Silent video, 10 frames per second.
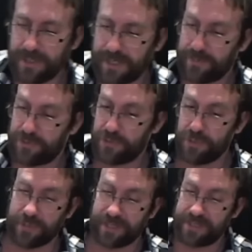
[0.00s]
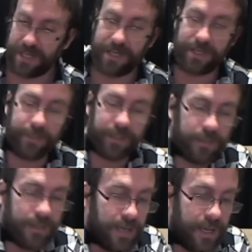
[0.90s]
I'm super excited. I mean,
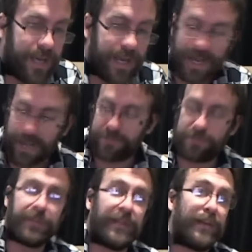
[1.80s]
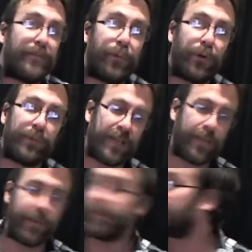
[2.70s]
I absolutely love portable
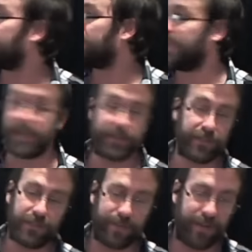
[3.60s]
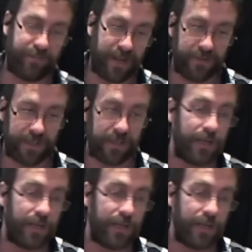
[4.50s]
gaming. My three D S is my favorite.